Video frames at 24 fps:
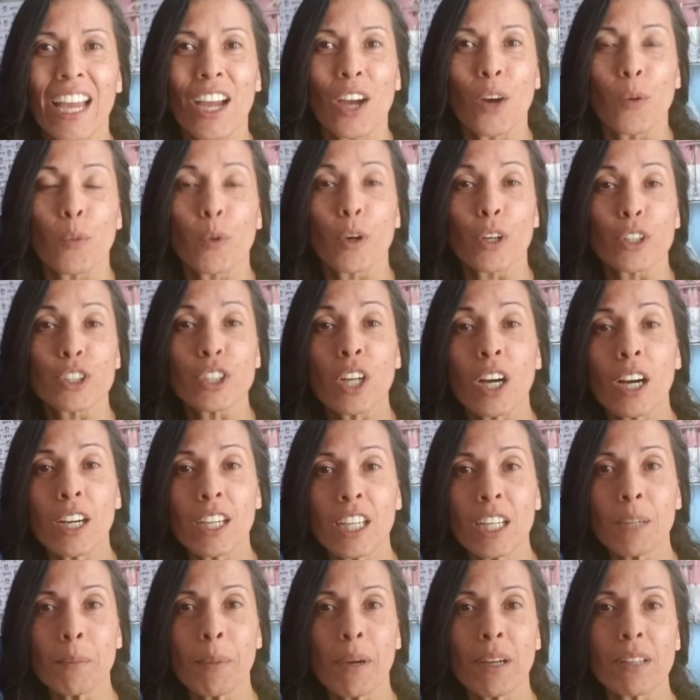We're talking
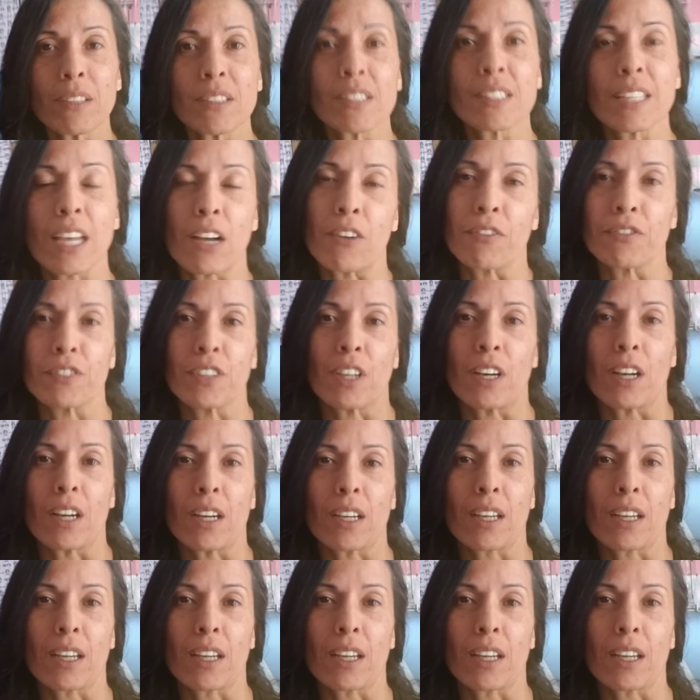about self talk.